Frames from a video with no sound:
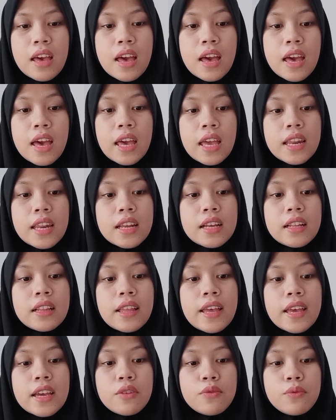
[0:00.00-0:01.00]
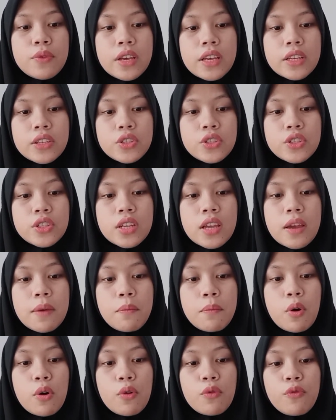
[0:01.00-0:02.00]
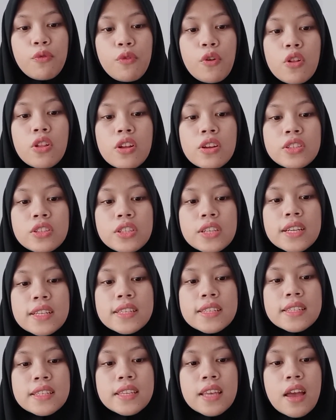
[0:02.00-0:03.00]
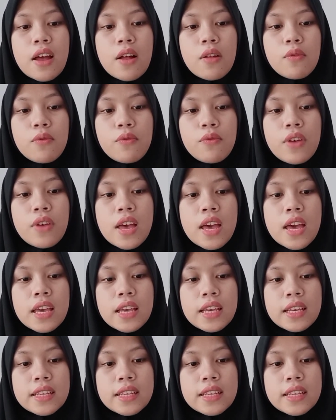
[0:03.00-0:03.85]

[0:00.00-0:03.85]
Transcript: In a language, morphology itself is